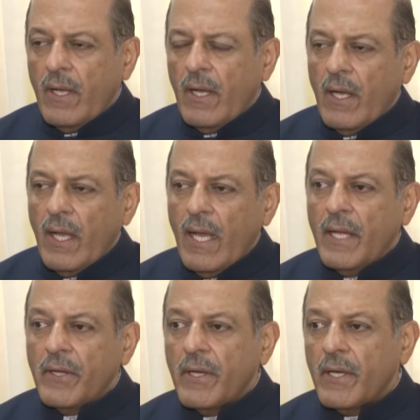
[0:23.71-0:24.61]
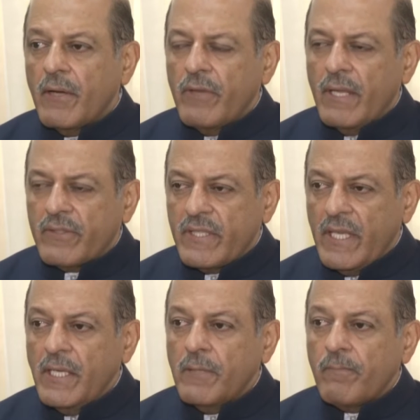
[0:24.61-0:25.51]
And we have
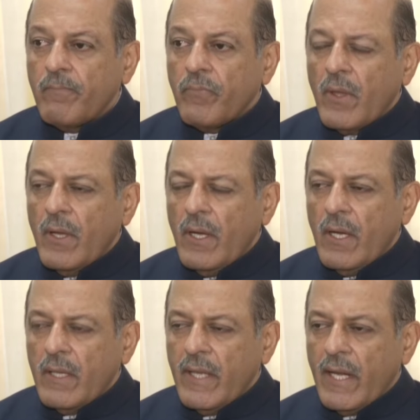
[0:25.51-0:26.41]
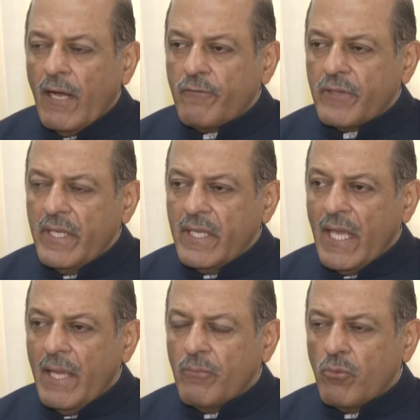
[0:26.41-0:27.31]
seen that after he
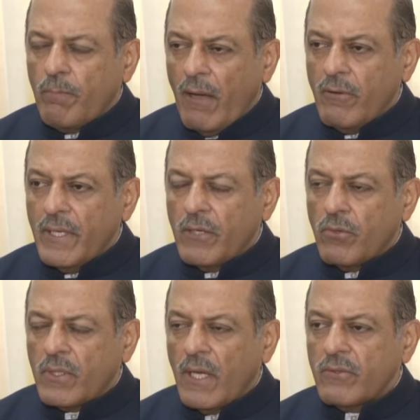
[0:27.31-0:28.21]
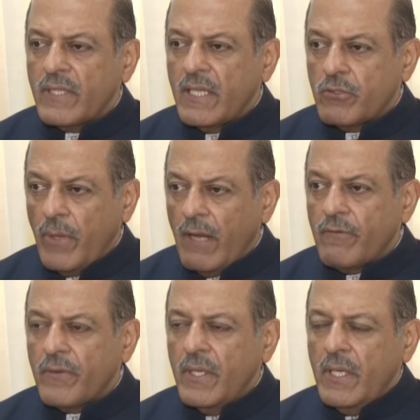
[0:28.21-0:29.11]
came to power in
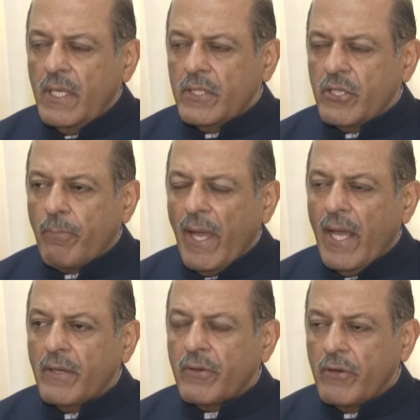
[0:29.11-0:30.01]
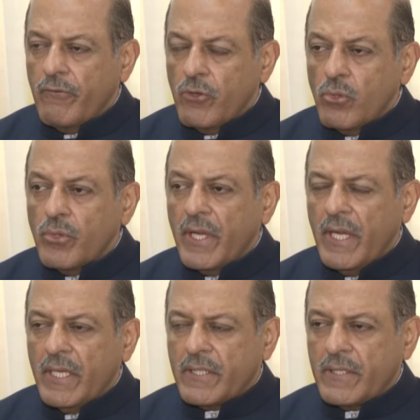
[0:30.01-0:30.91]
2012, Japan reviewed
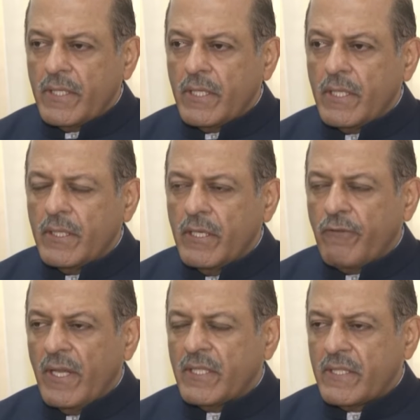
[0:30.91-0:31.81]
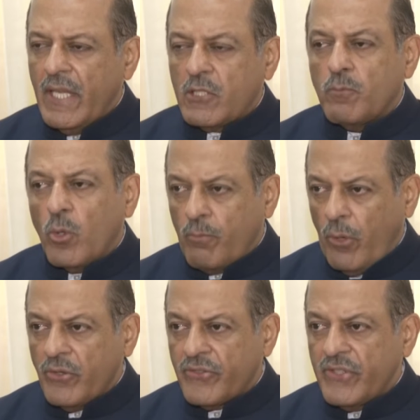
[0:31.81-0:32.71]
its defense export
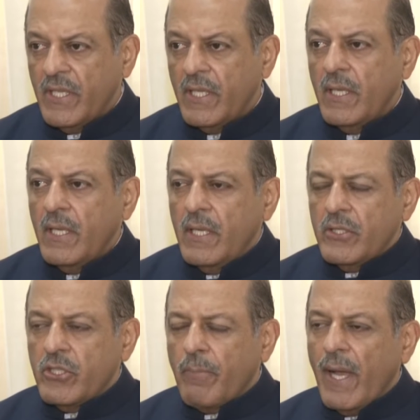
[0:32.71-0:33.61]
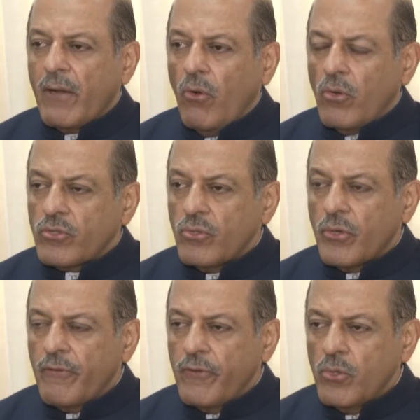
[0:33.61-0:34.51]
policy. Japan
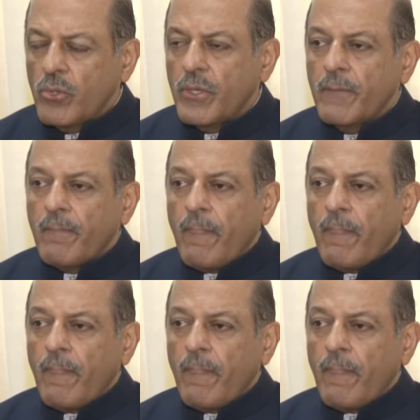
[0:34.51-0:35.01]
also reviewed